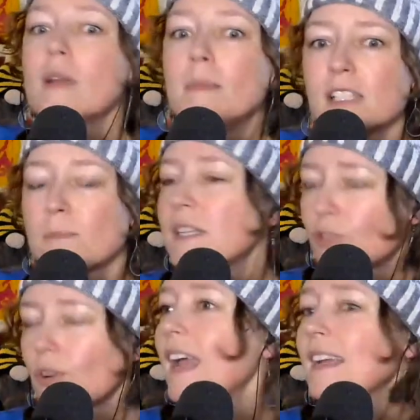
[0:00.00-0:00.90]
he must be
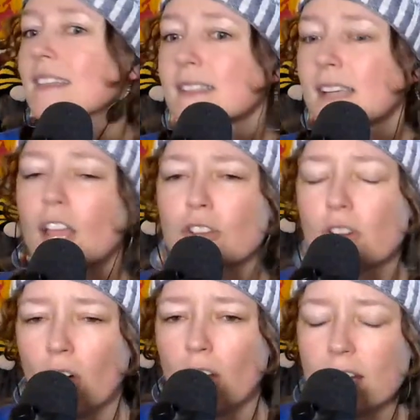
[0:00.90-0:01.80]
trans. They're
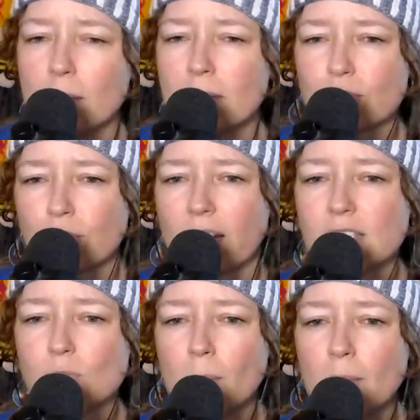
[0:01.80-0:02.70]
calling him a
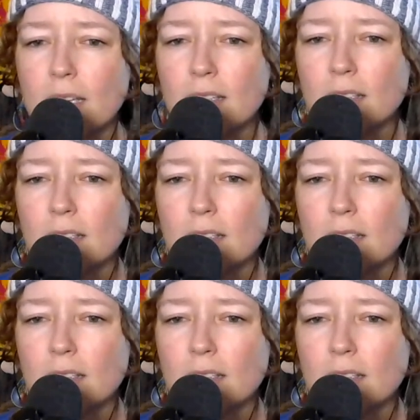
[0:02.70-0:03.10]
trans woman.